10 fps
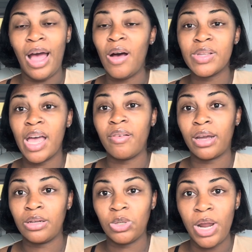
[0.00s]
I was having a
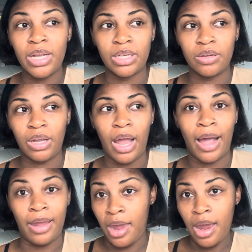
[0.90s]
contraction. I was like,
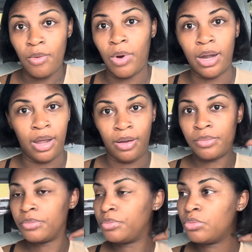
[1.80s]
I can't right now.
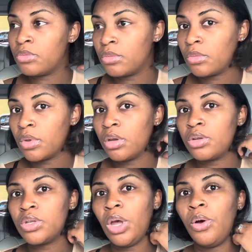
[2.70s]

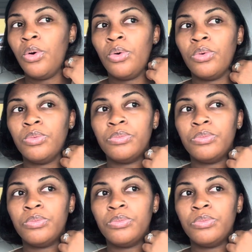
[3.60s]
So